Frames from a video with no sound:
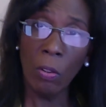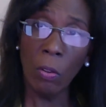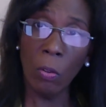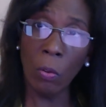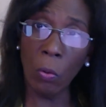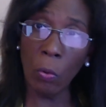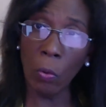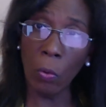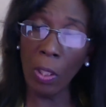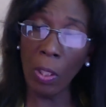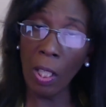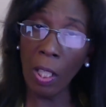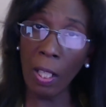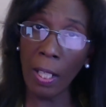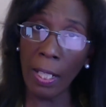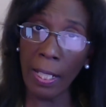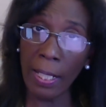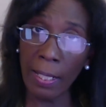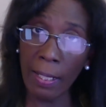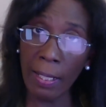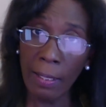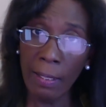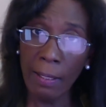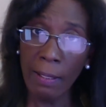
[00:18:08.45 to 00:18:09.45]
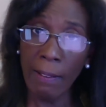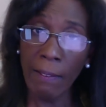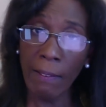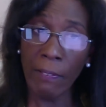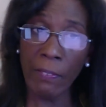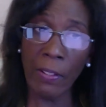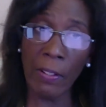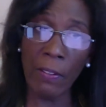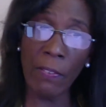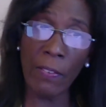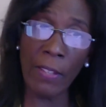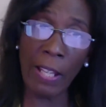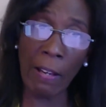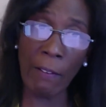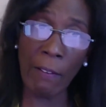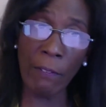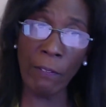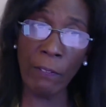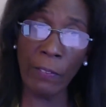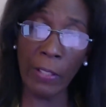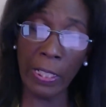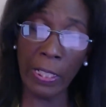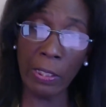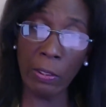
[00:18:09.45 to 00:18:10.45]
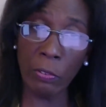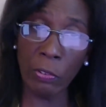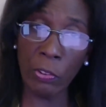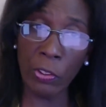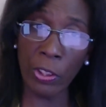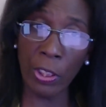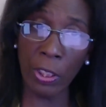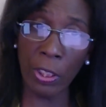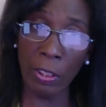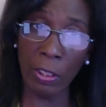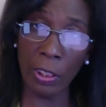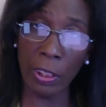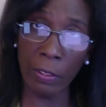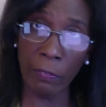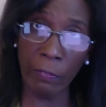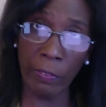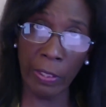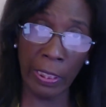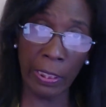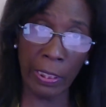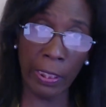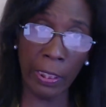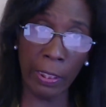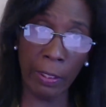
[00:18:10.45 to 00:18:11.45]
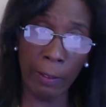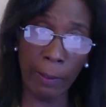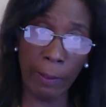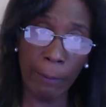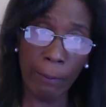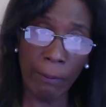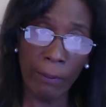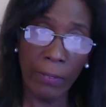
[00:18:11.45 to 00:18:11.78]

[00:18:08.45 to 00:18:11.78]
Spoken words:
or higher than that final task value,